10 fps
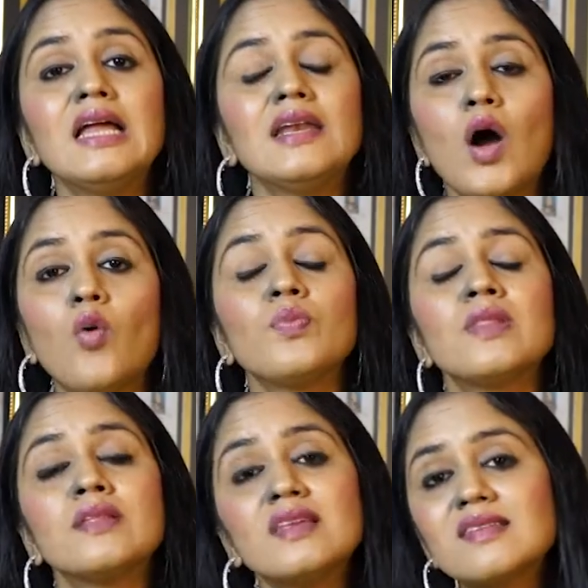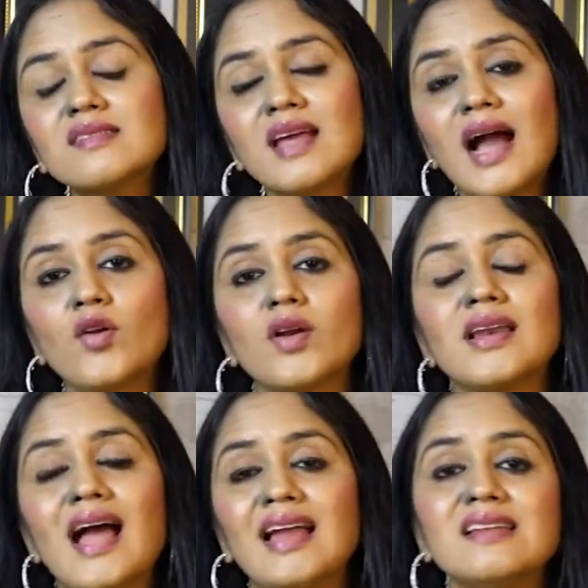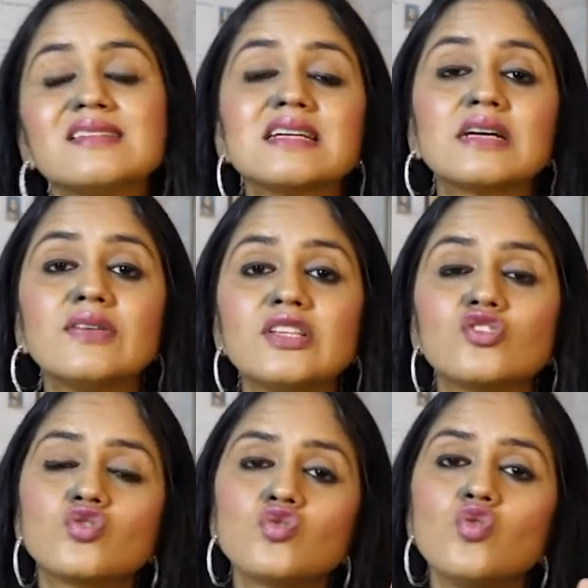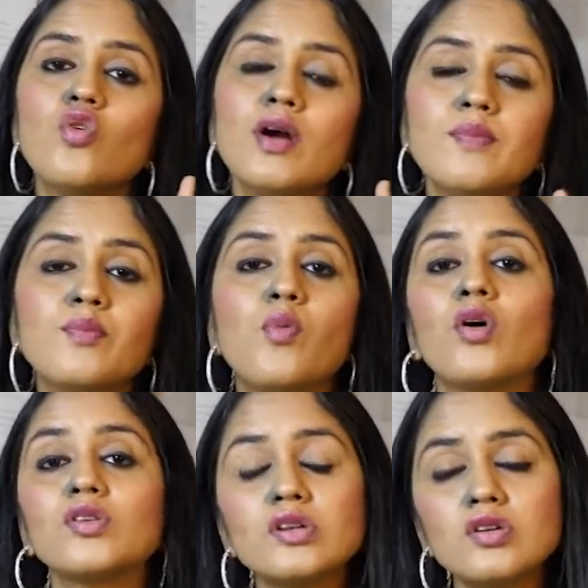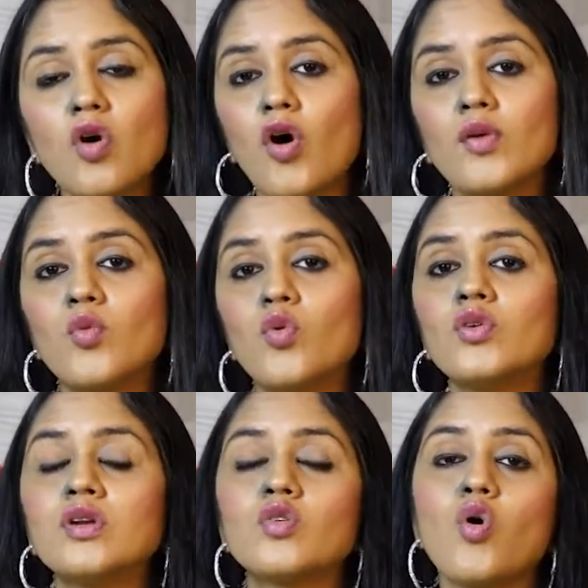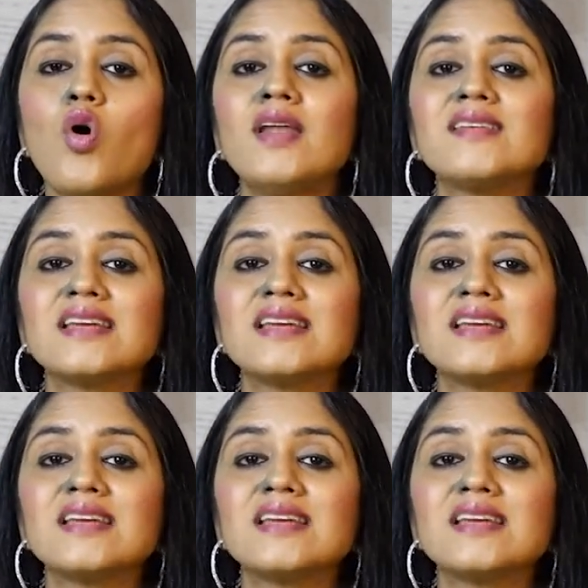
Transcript: Now, this thyroid gland secretes two important hormones called as